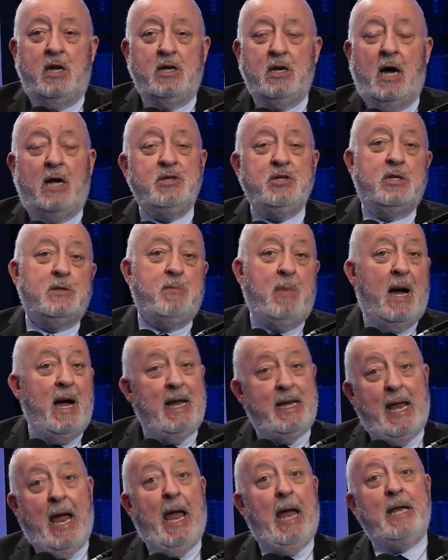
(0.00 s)
not just
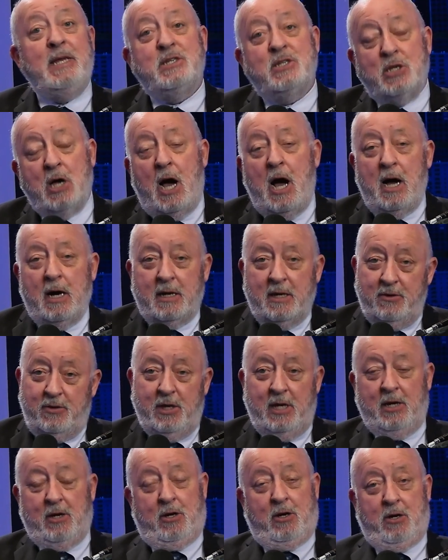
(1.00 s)
buying a stock and
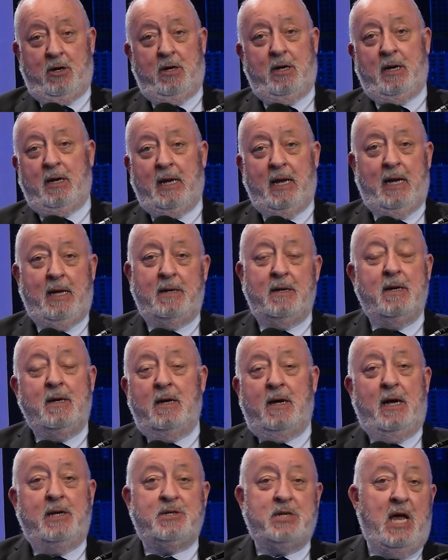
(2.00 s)
think you're going to get
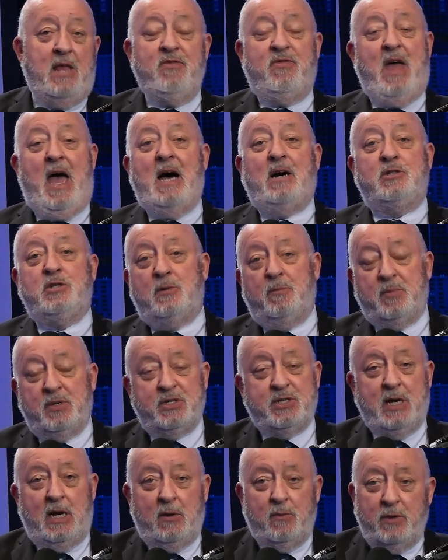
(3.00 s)
a ten thousand
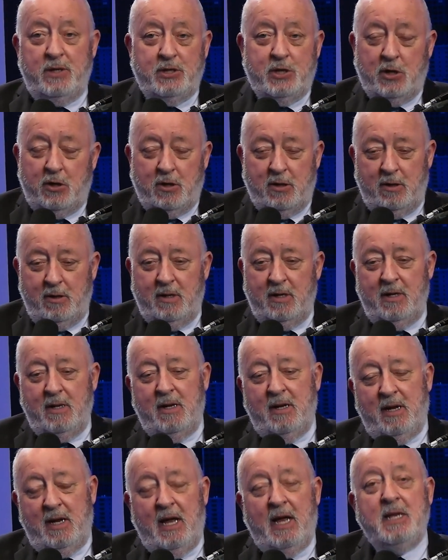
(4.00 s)
percent return.
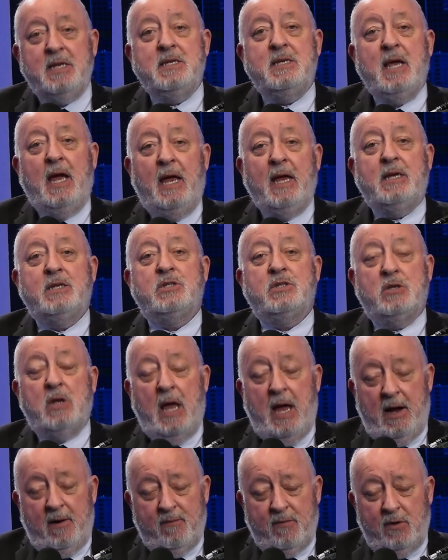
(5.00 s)
Mm-hmm. It takes
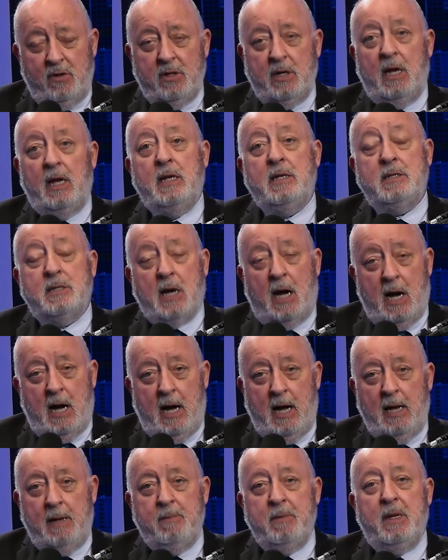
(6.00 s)
effort and
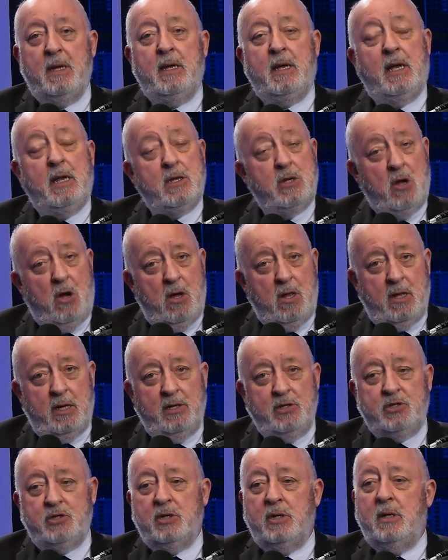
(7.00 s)
time and
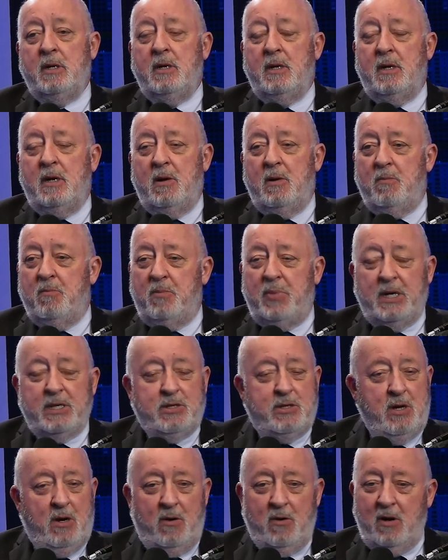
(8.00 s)
knowledge.
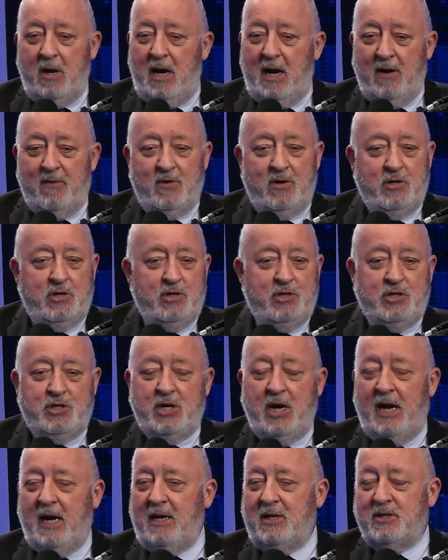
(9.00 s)
But don't ever
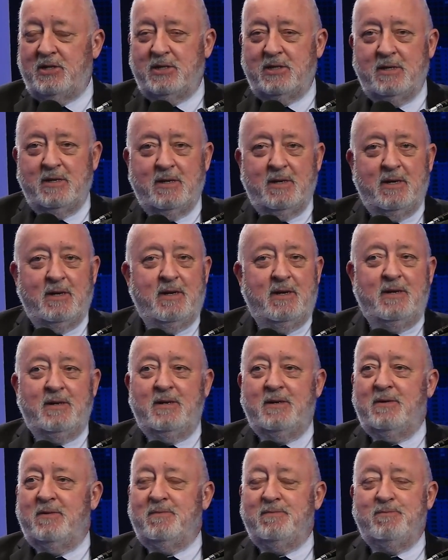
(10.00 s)
chase
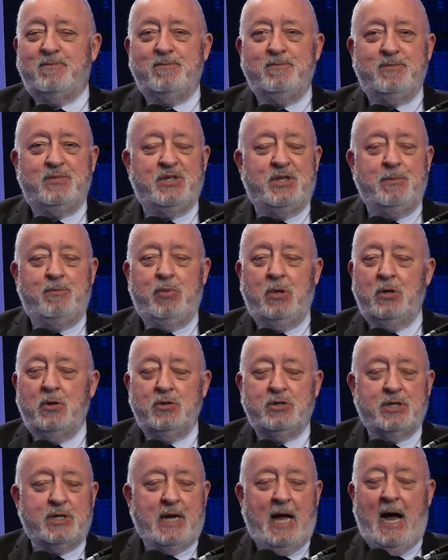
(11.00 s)
the blue
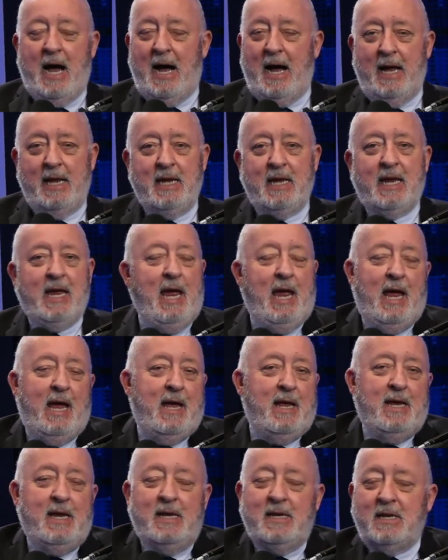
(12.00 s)
sky. You
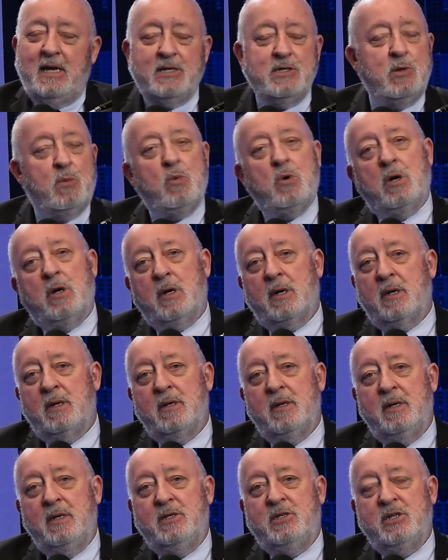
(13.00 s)
can't, it doesn't work.
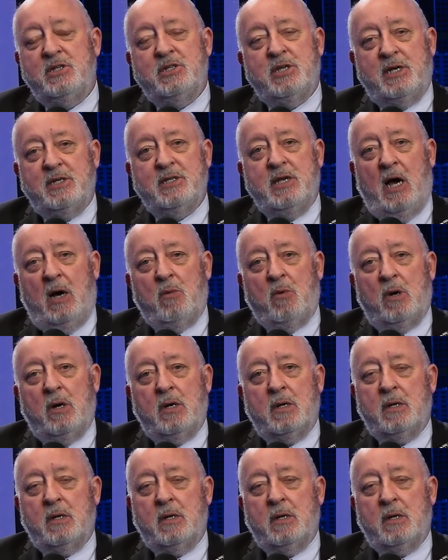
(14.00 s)
It just does not work.